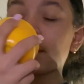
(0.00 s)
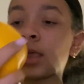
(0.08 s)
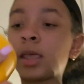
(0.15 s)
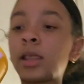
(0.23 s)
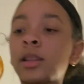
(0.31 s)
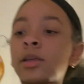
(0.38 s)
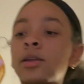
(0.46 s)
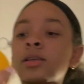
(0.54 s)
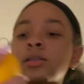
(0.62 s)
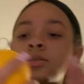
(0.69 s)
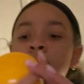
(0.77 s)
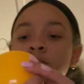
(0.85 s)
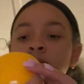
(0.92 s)
it literally
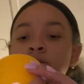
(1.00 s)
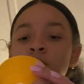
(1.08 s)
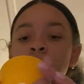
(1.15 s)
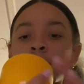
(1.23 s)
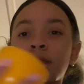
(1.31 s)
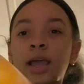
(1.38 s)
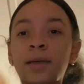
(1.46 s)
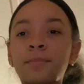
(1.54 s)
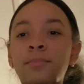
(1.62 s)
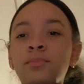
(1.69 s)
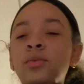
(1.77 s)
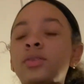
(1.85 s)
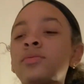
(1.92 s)
smells so good. Like I,
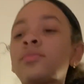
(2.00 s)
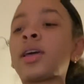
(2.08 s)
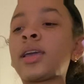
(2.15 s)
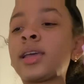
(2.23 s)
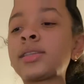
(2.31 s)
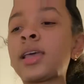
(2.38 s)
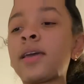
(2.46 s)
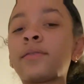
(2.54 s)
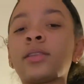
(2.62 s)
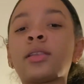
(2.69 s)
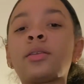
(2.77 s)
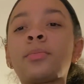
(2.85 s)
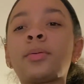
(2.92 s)
well, I guess I have a
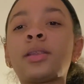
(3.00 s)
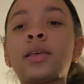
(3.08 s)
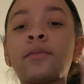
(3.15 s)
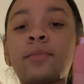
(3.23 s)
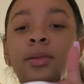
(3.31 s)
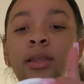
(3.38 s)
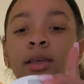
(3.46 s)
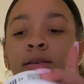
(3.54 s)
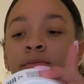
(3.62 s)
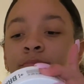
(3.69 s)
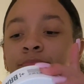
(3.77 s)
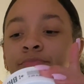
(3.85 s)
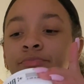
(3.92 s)
little bit left, but like
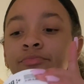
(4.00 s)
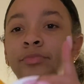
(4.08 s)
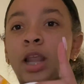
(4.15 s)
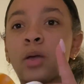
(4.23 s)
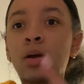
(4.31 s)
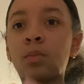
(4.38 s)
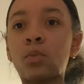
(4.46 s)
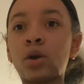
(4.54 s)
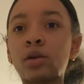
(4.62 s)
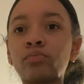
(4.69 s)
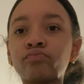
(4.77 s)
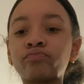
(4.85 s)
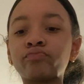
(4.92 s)
I want
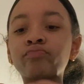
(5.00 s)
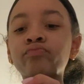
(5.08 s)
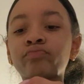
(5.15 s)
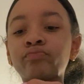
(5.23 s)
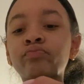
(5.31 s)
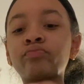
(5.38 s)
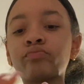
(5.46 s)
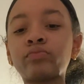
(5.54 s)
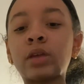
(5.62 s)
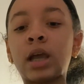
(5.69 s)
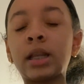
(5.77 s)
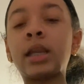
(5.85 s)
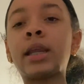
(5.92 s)
more.
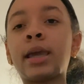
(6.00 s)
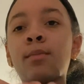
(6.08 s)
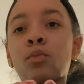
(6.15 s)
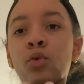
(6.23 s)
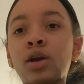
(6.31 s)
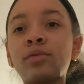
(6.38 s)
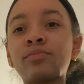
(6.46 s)
I need to get more.